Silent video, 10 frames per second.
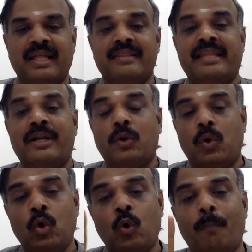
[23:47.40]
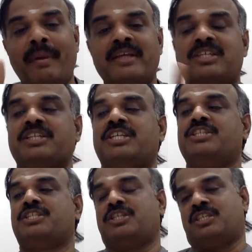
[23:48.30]
Then group-based
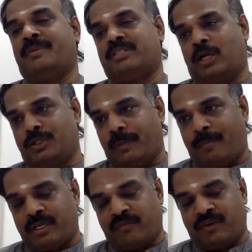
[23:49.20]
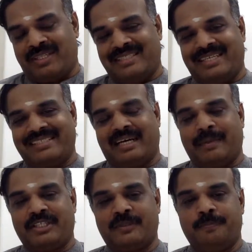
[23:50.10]
incentive system is also important for this
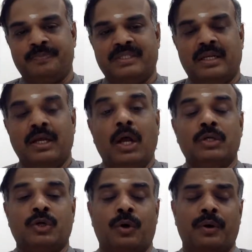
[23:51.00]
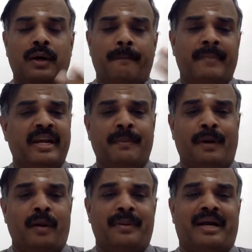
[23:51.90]
examination. So many
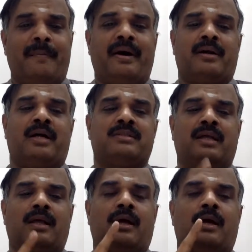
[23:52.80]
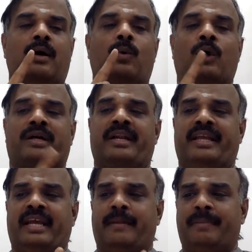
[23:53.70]
problems you come across, worker
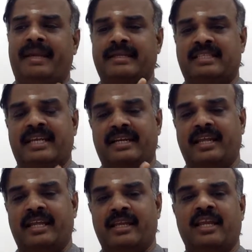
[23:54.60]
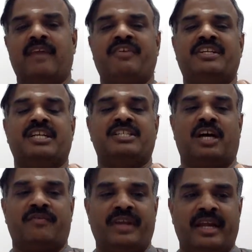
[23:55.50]
A, B, C, D, efficiency
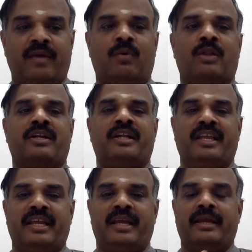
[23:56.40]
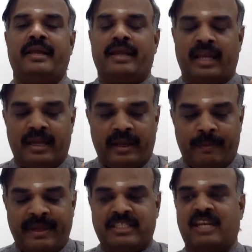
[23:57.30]
of A, what are the DA,
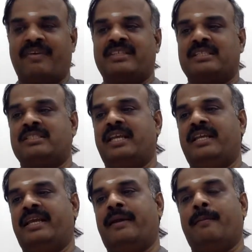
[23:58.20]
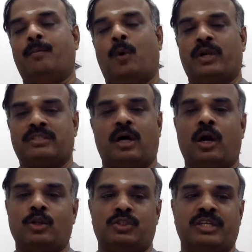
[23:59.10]
basic wages, DA, bonus,
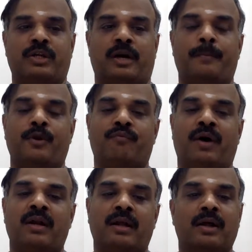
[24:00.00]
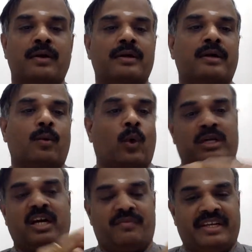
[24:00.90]
all those things you have to compute for
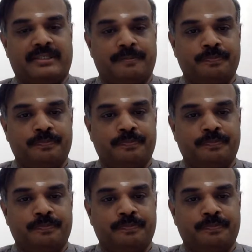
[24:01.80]
worker-wise.